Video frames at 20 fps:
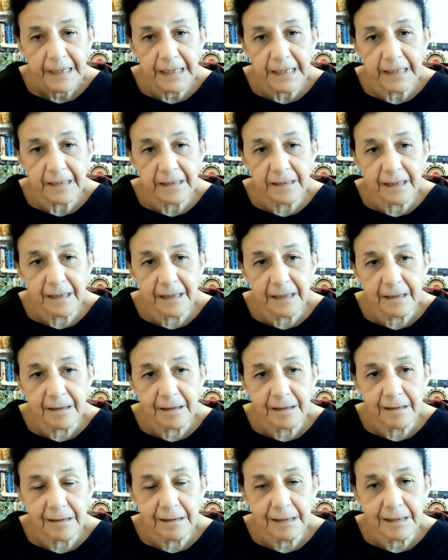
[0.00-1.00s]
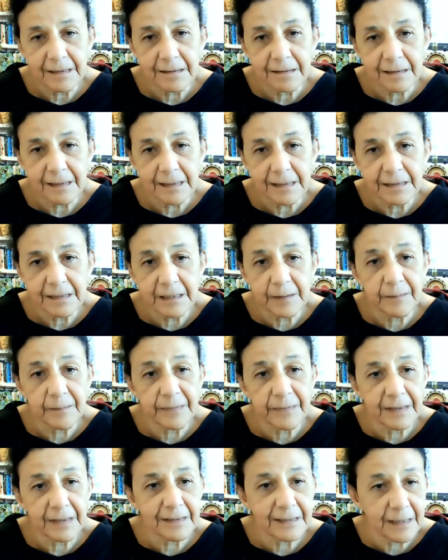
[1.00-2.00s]
in
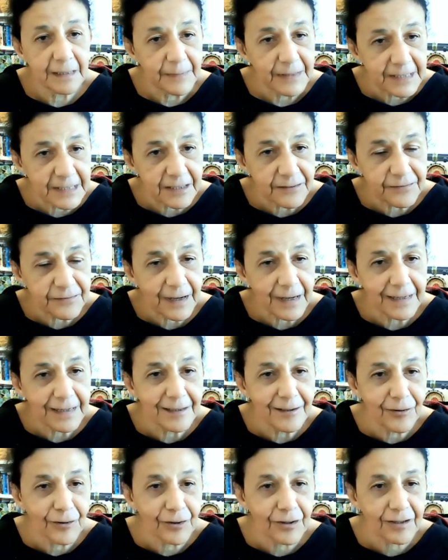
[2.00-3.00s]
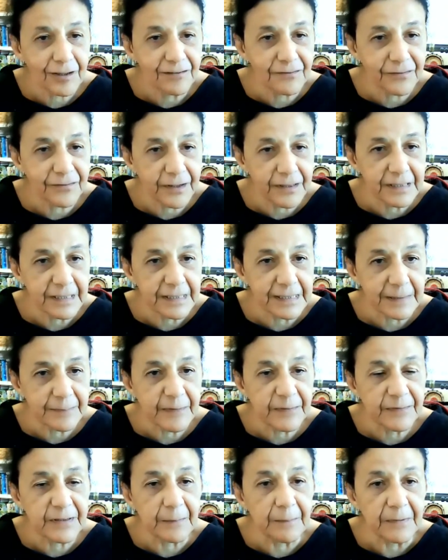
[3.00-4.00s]
demystifying or confronting
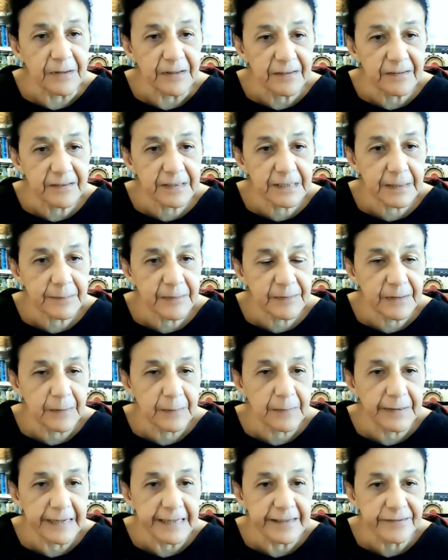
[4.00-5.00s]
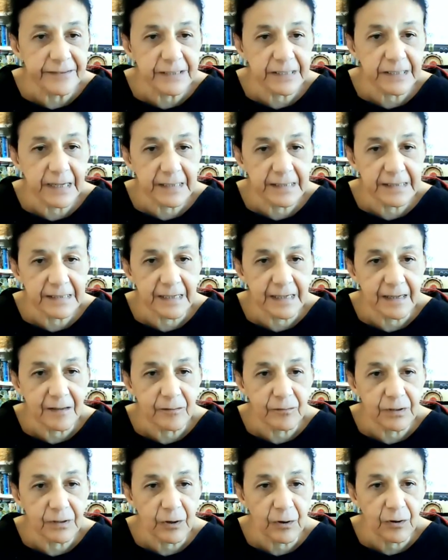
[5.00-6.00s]
some of the myths, some of the beliefs that
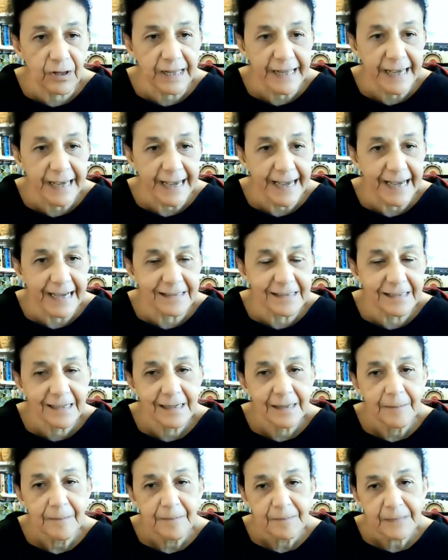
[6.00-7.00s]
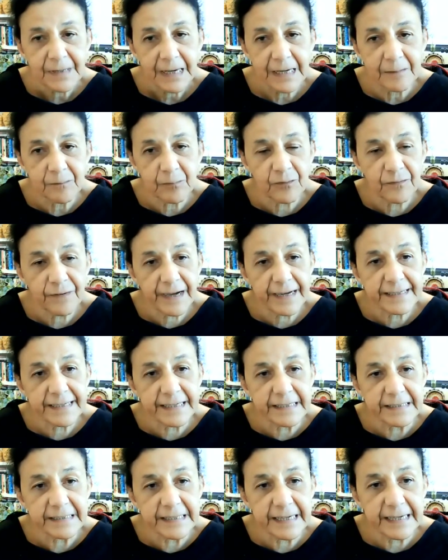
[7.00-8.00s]
we all had, and
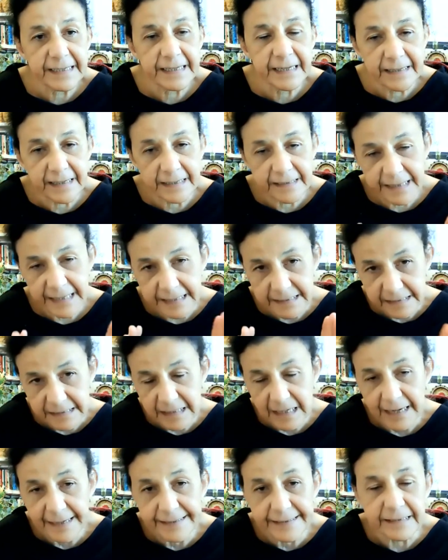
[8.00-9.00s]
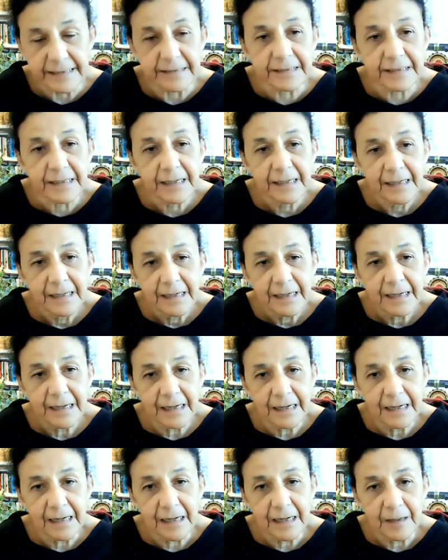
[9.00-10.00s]
providing data that then guided
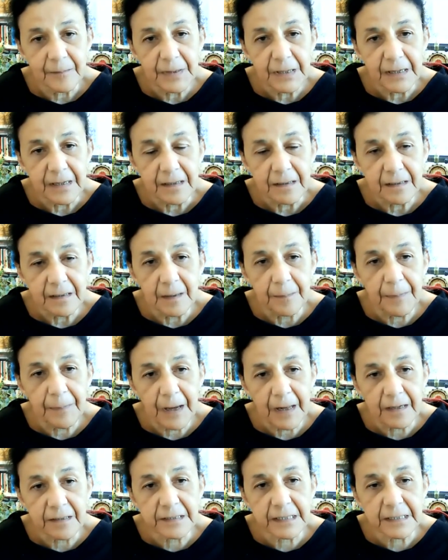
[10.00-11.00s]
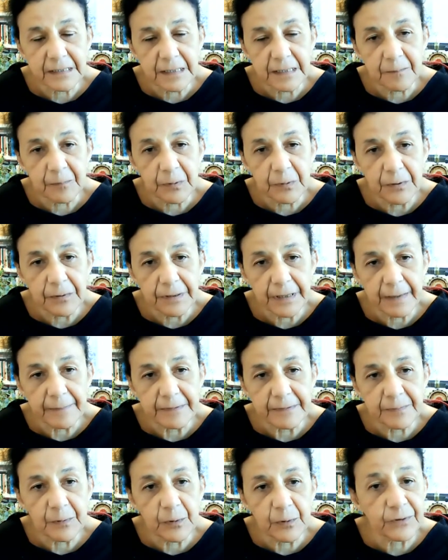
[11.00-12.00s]
the policies and
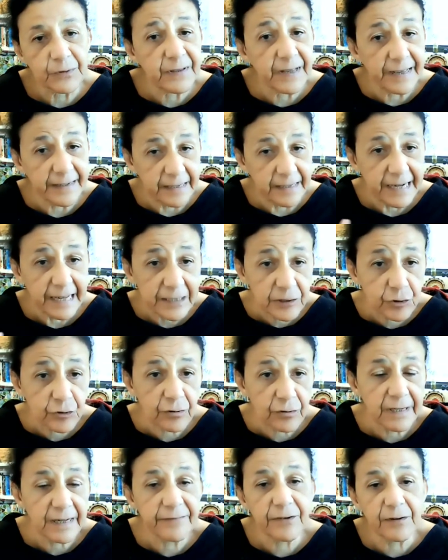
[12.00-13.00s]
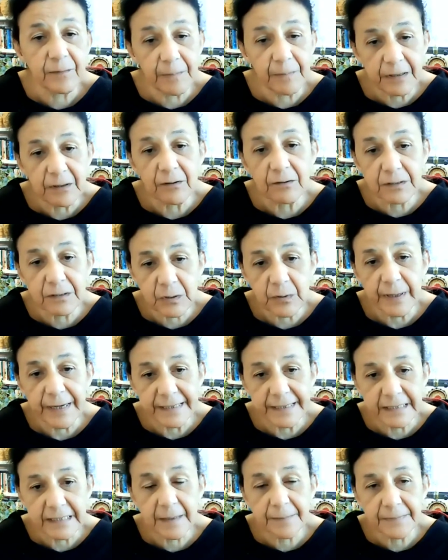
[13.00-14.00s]
programs, both at a national level, but also
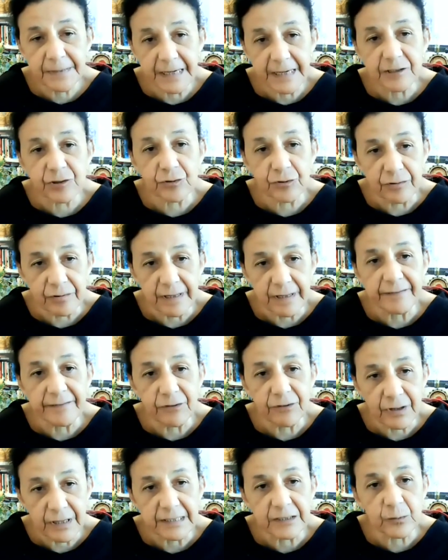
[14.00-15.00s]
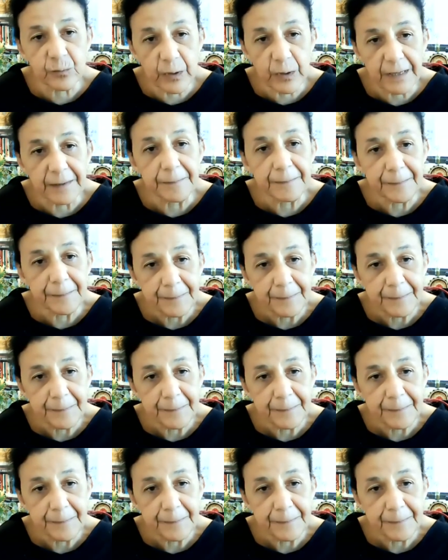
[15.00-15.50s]
at subnational level as well.